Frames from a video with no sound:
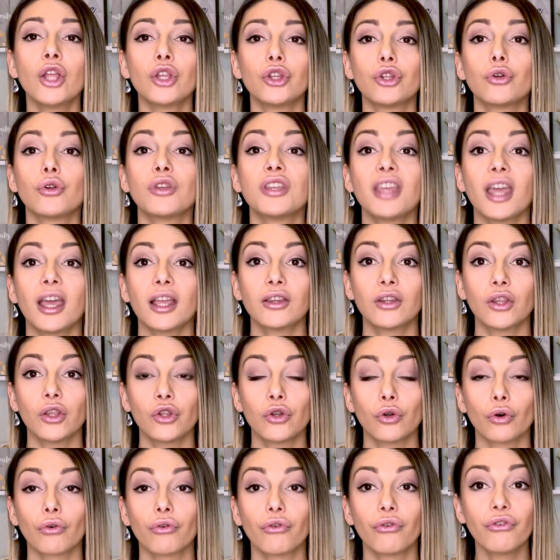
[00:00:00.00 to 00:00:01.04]
to get
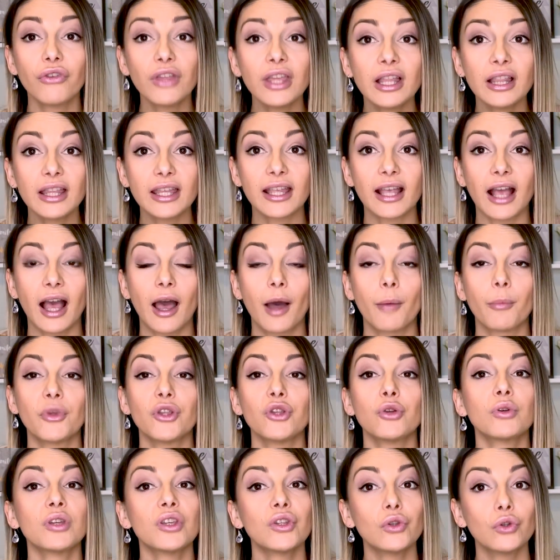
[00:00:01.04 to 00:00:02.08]
your feeling up,
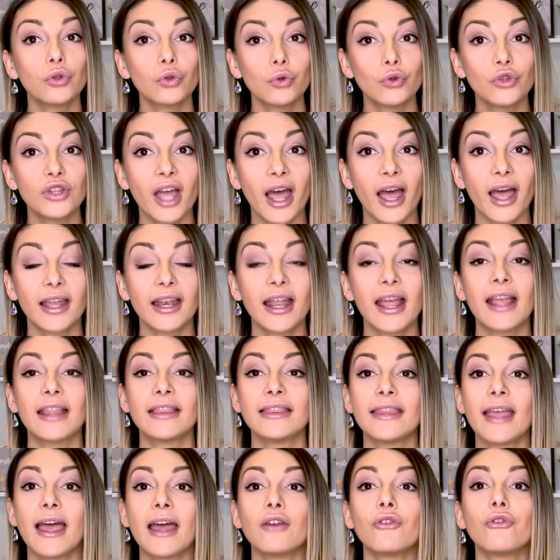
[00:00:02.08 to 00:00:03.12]
you can do that and
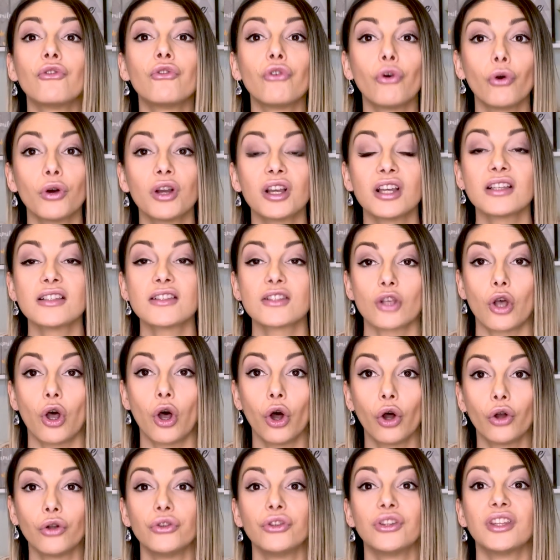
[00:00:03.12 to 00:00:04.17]
then focus
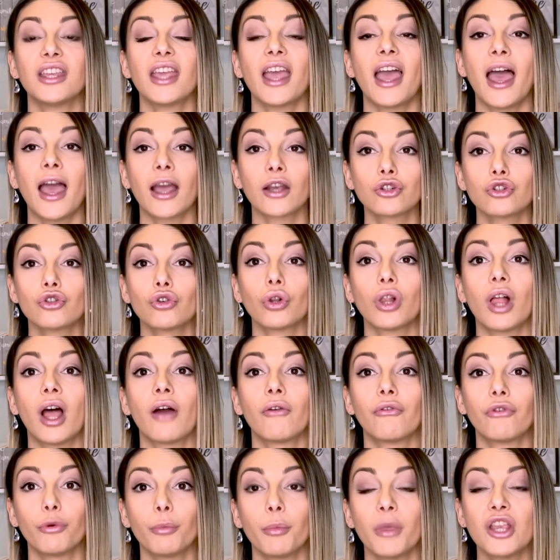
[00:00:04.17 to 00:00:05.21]
on the actual
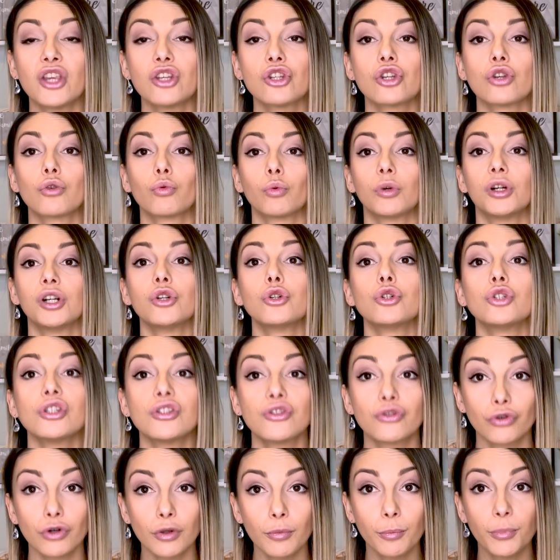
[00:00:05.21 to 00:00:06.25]
affirmation where you
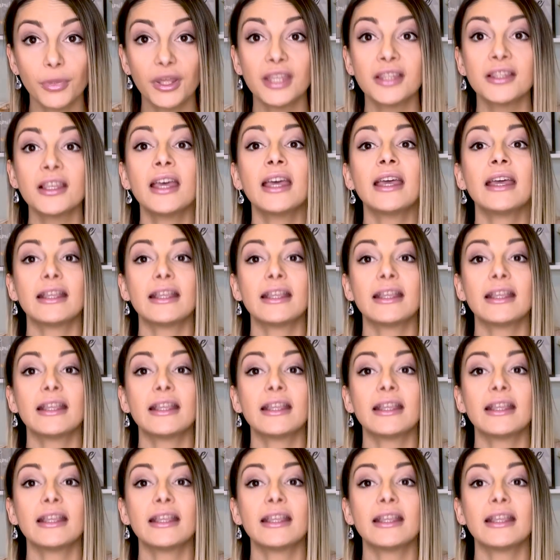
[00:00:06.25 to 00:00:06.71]
just repeat